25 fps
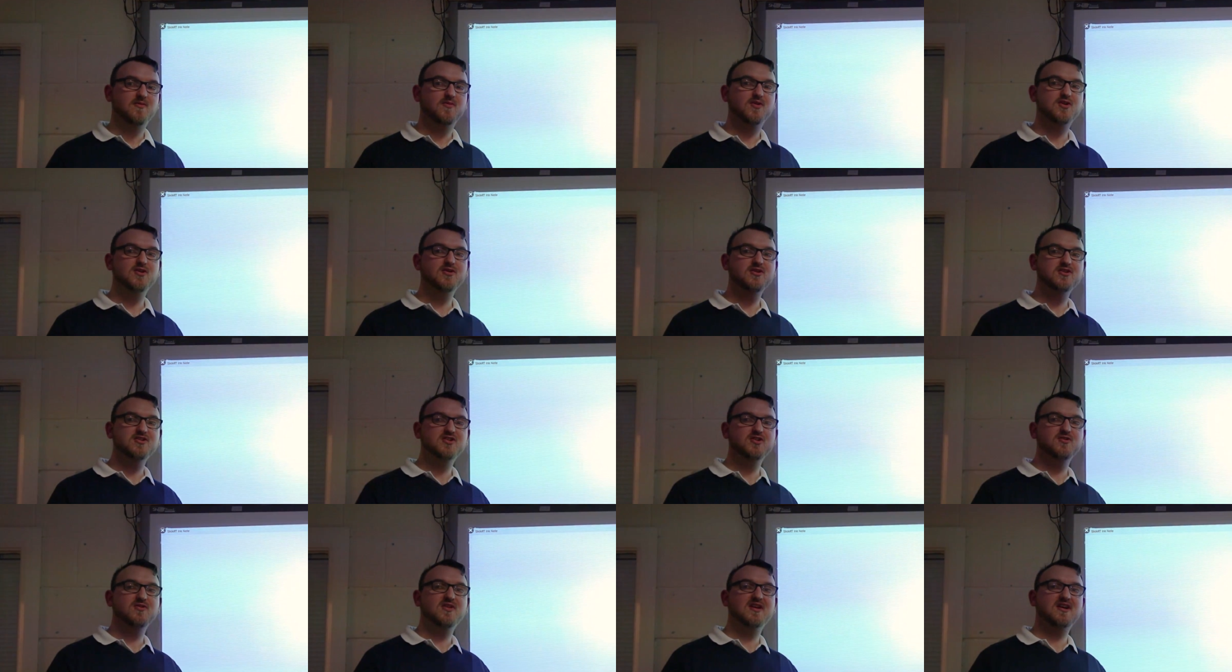We're
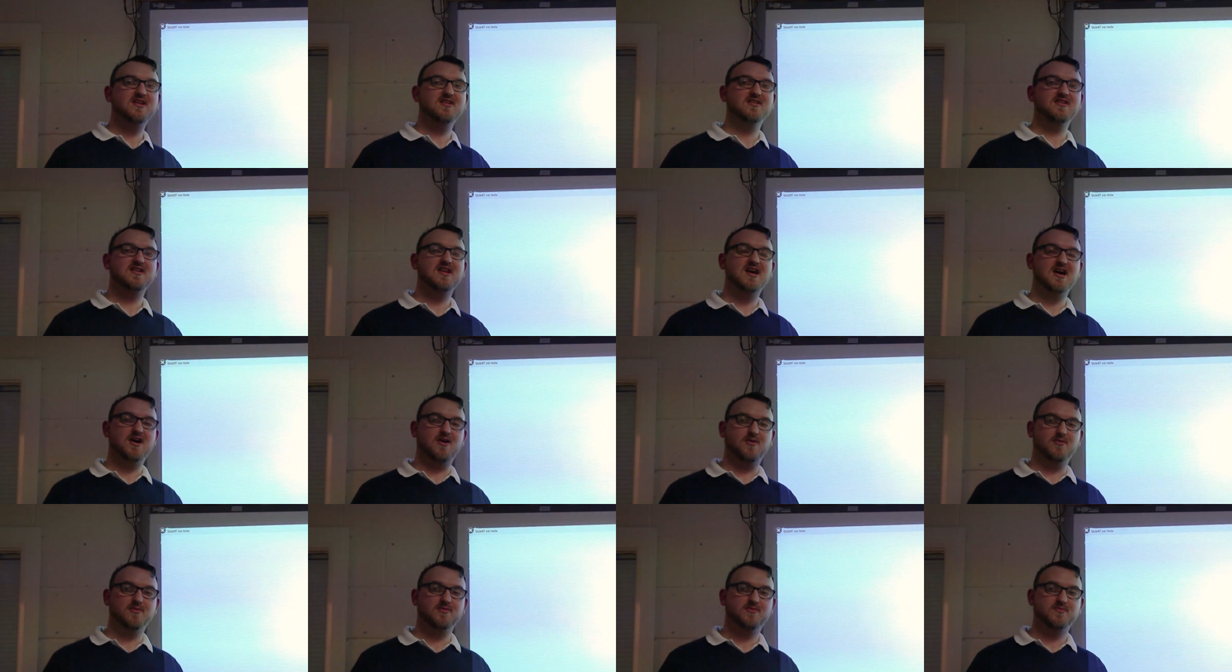going to do that
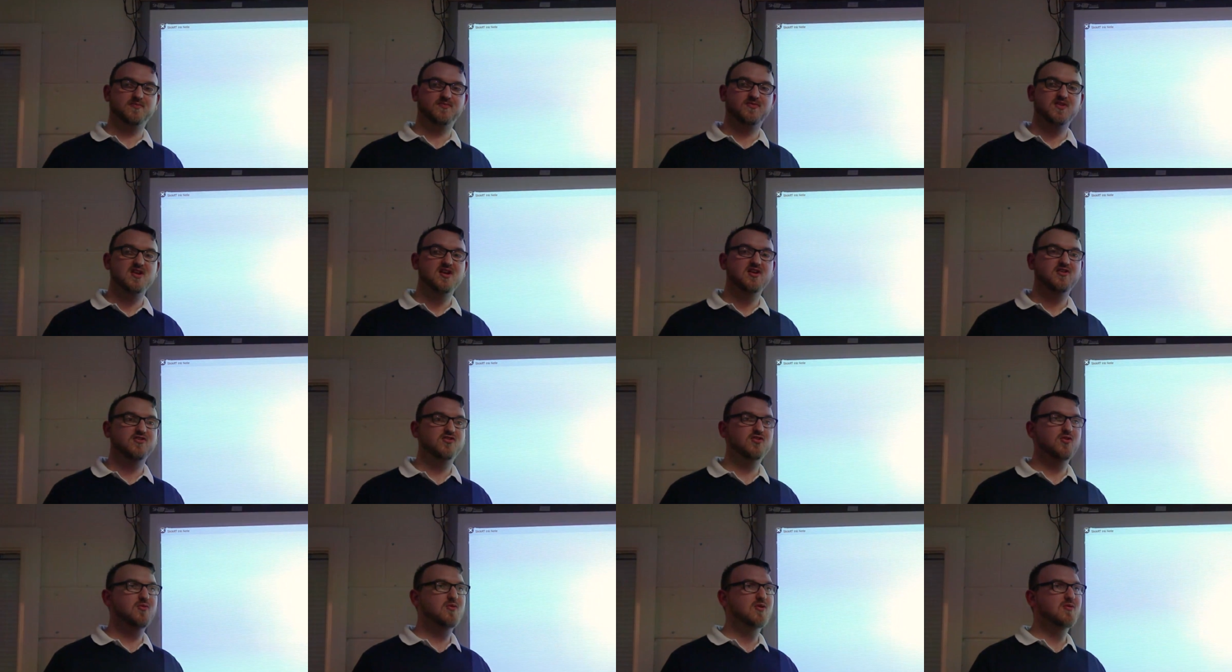now.
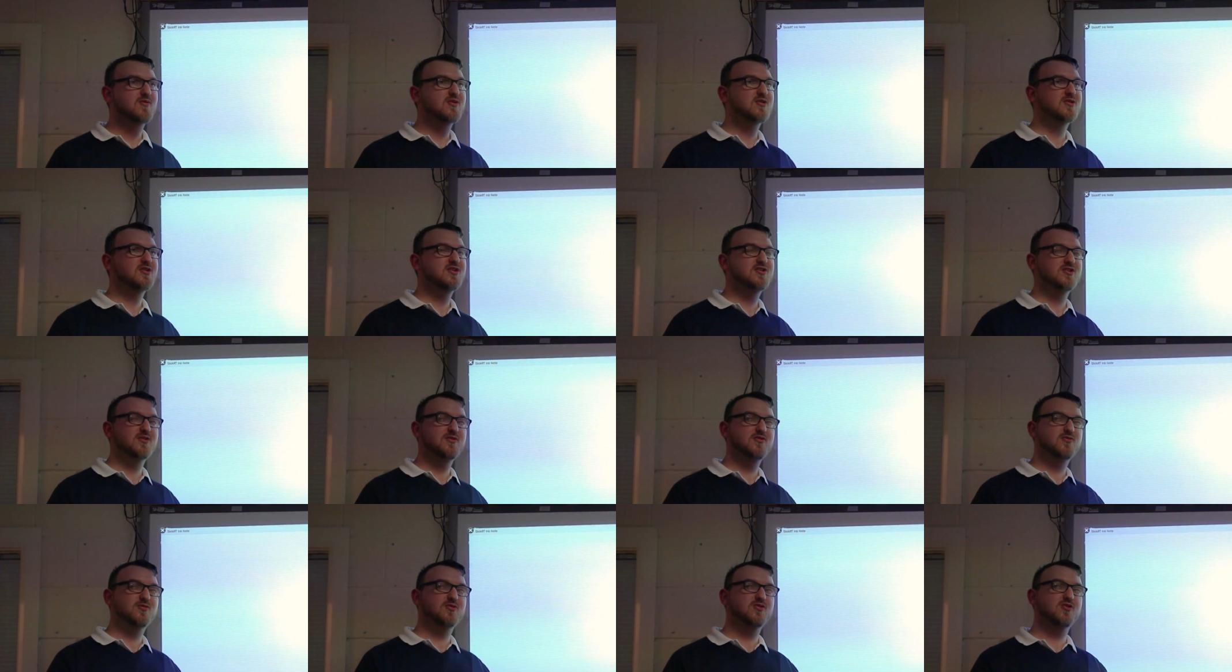So what we're going
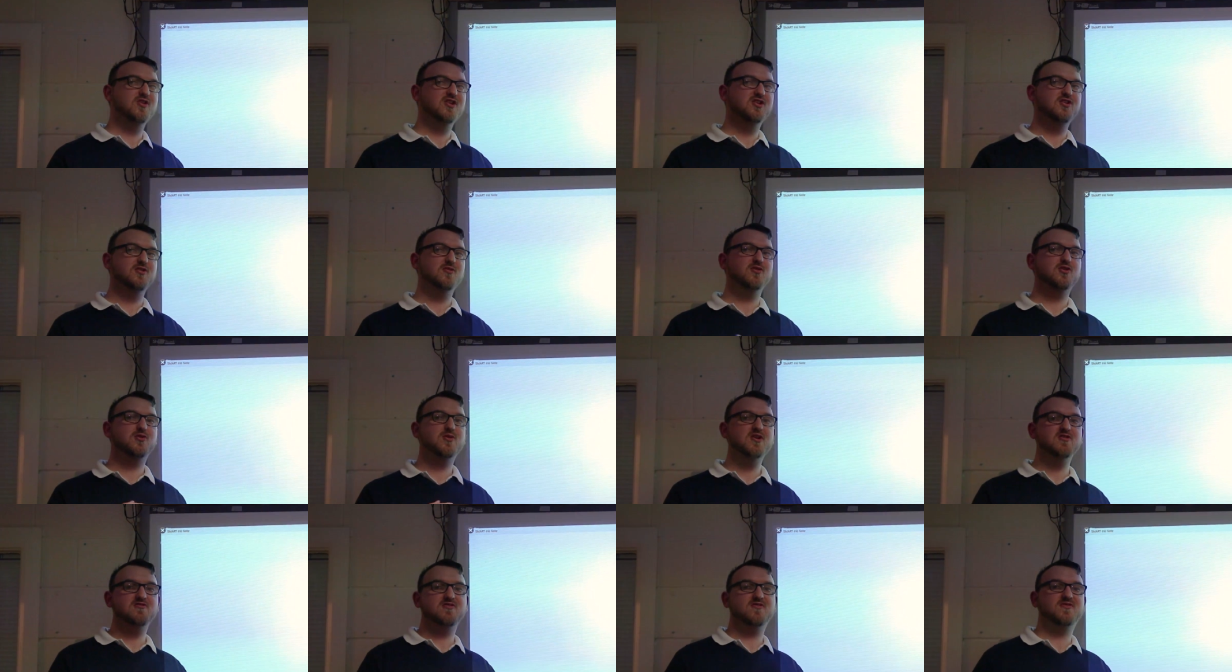to do is we're going to do
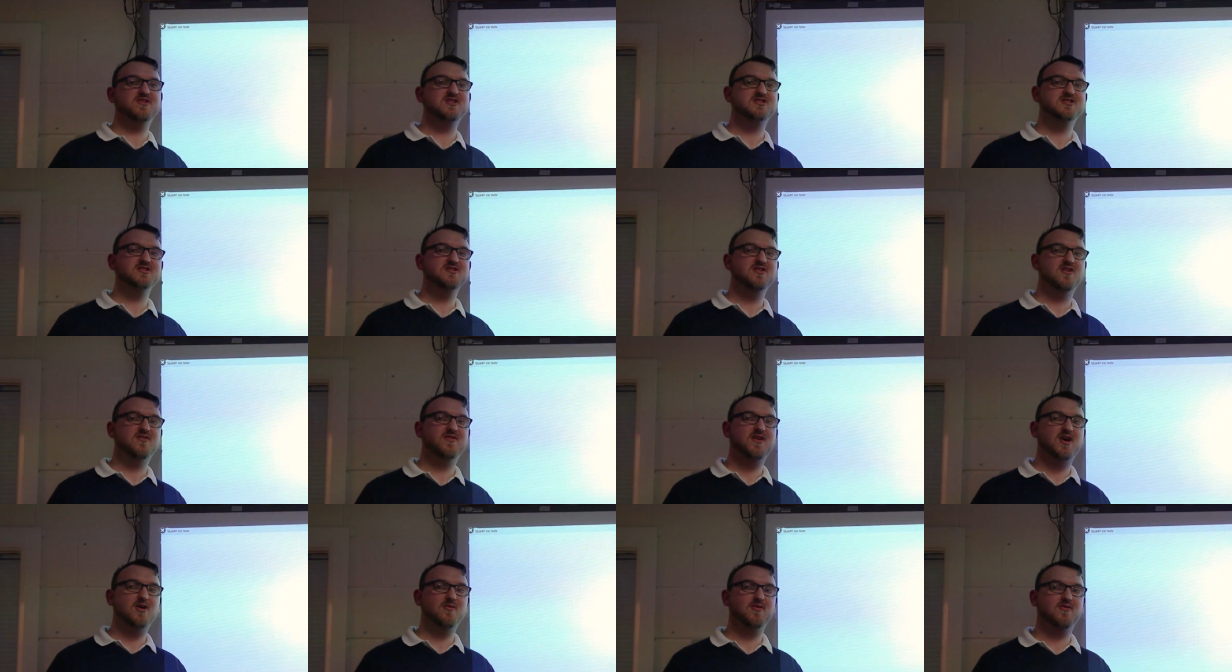a quick revision
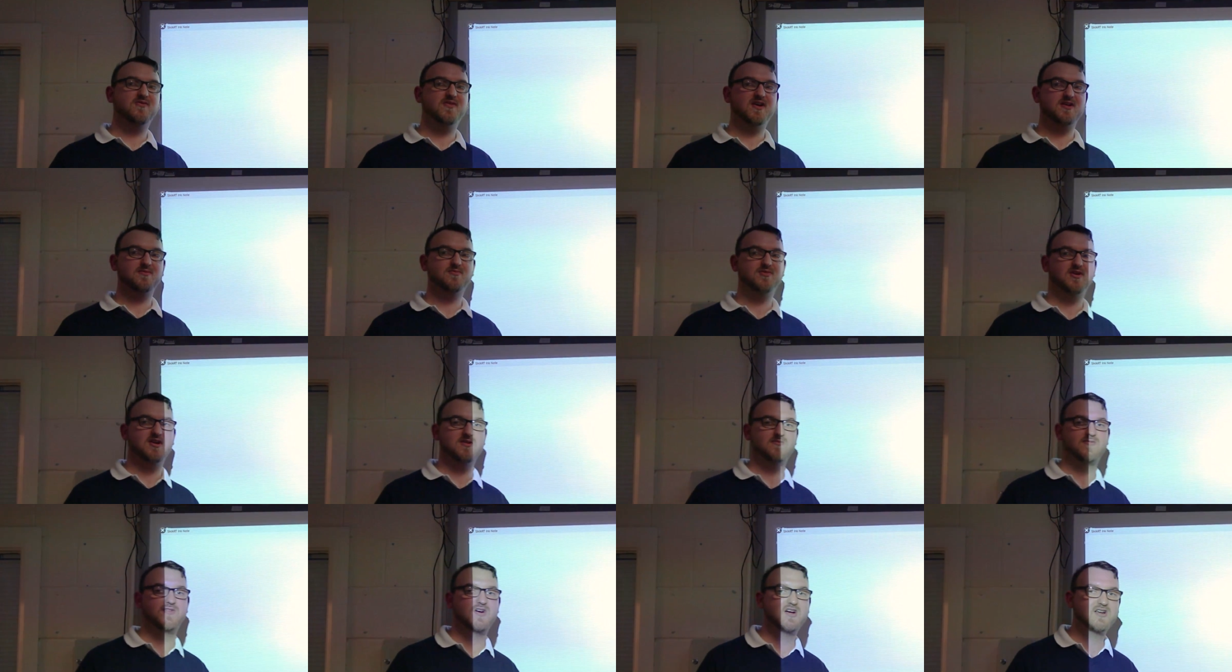of how we find
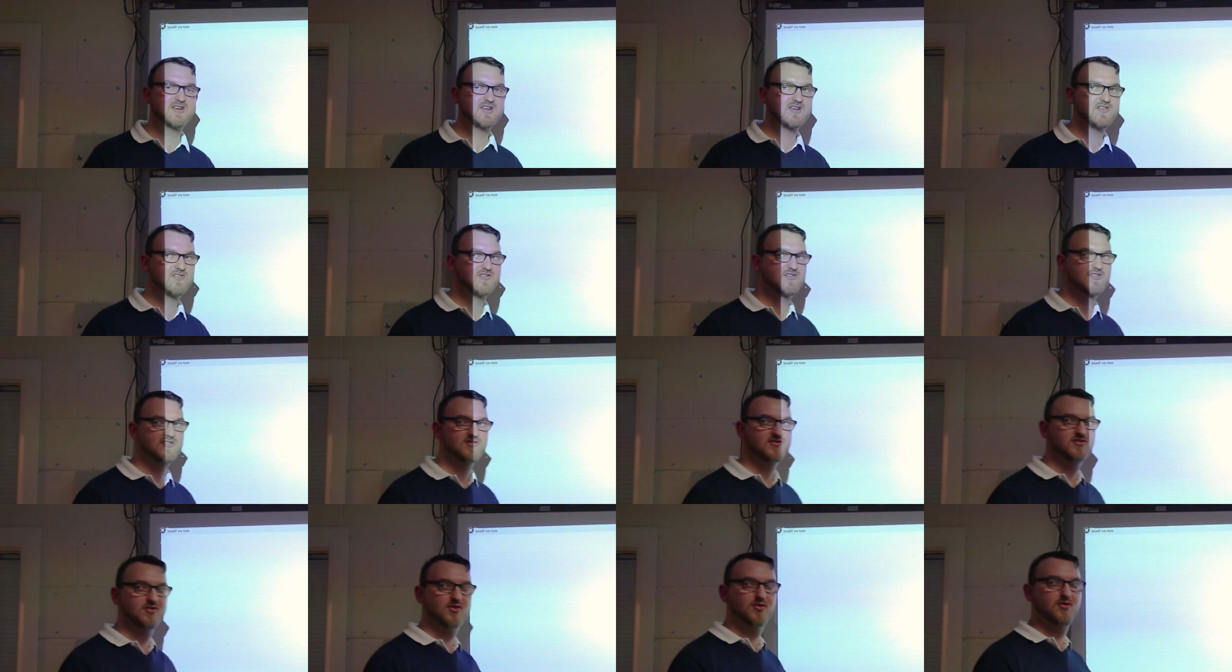prime
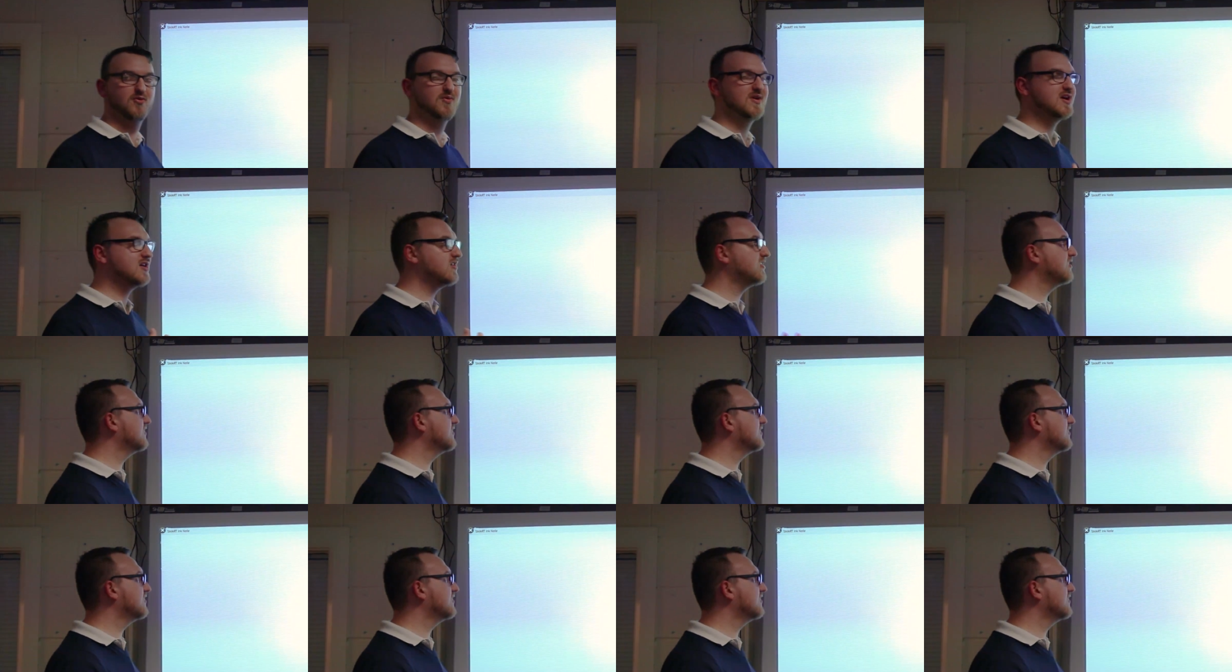factors. So we're